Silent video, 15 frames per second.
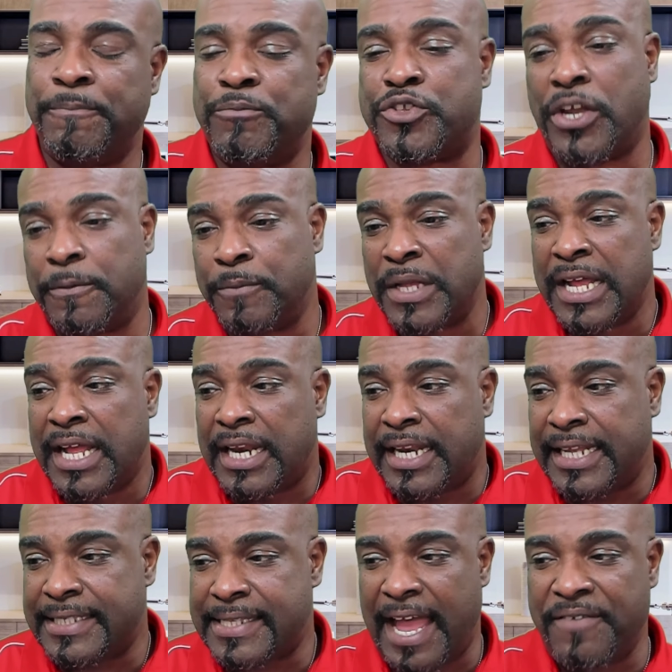so
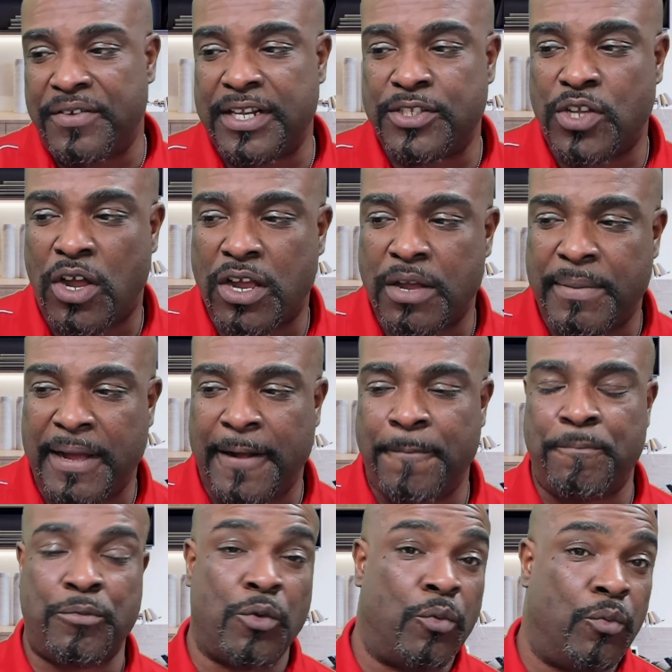let's dive in and talk
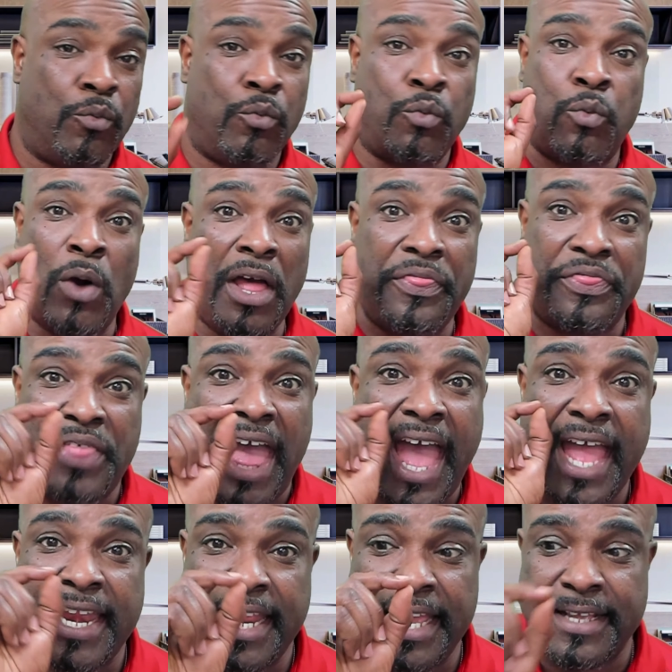about what
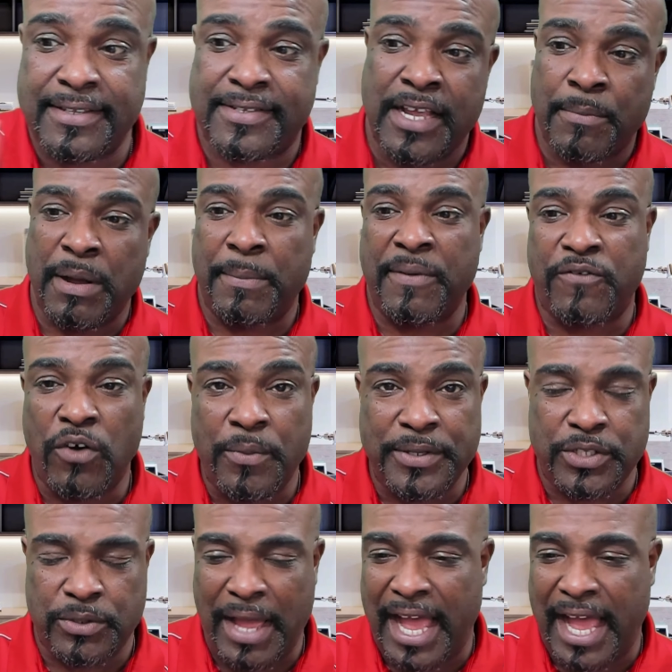that is. But before we do,